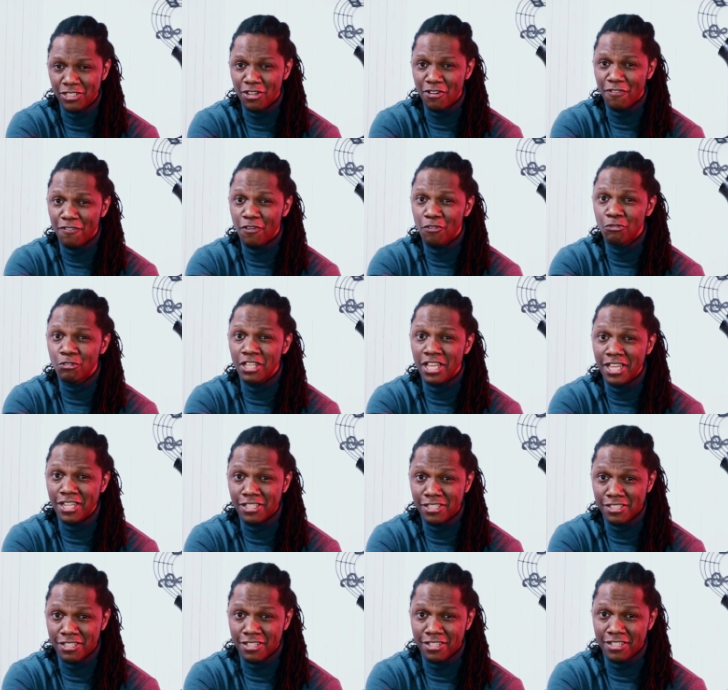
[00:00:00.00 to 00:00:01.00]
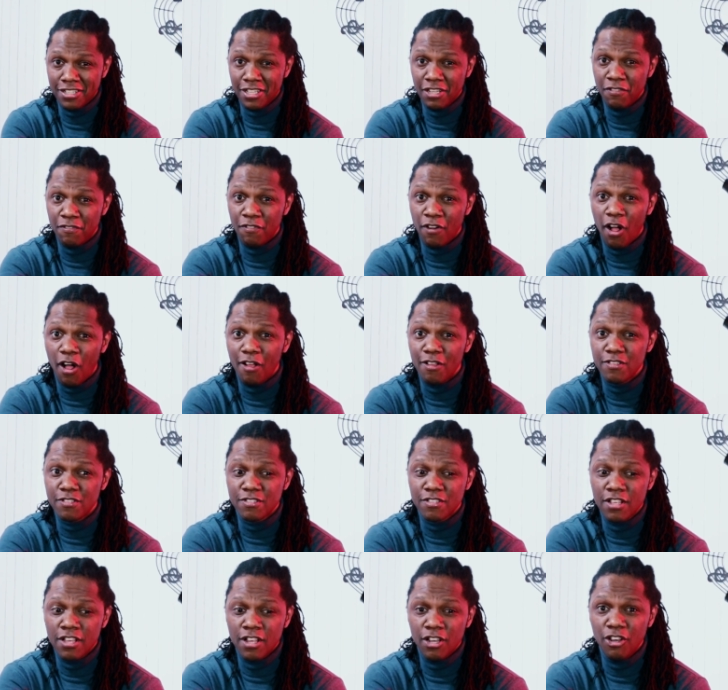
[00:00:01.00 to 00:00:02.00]
And your foundation
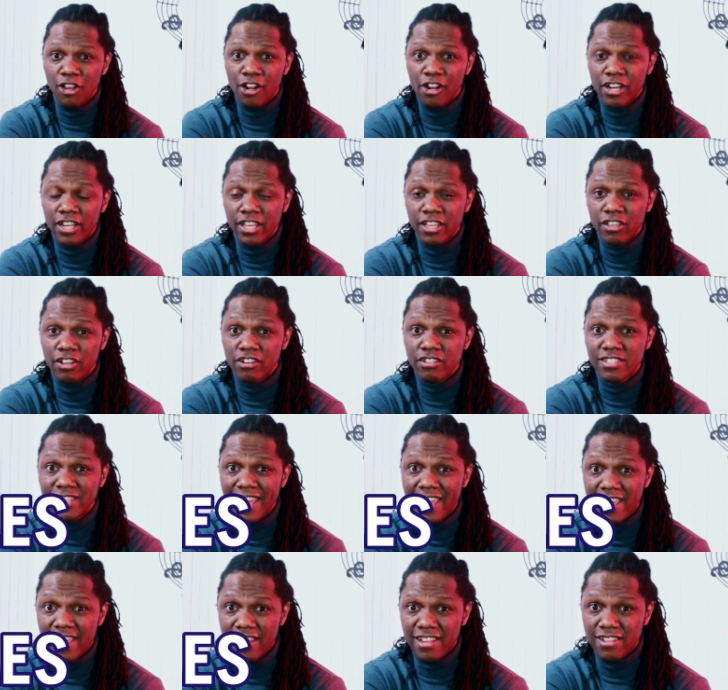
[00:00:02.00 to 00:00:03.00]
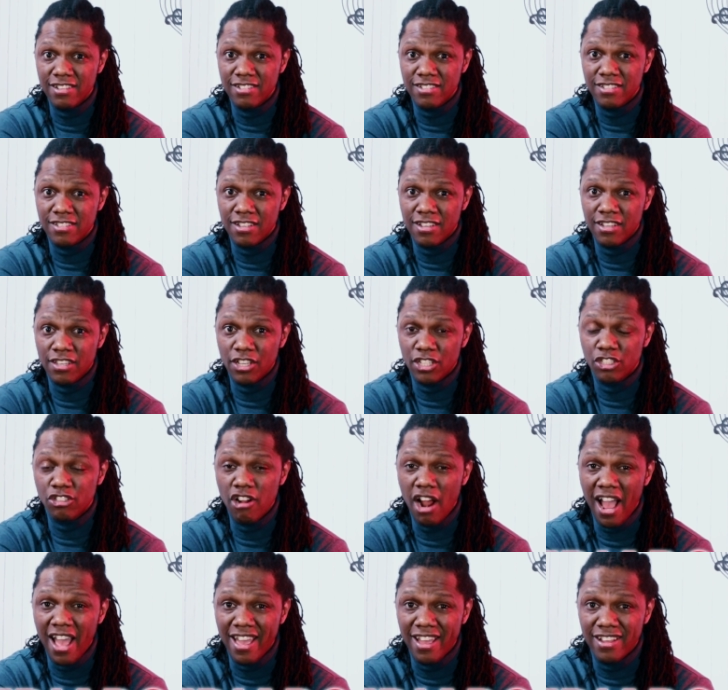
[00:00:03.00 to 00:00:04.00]
involves learning your scales, your
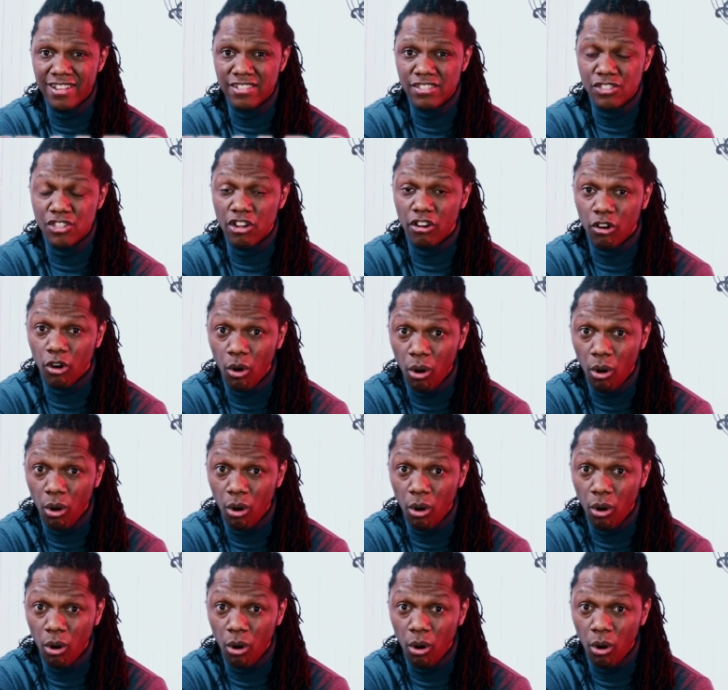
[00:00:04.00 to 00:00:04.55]
triads, your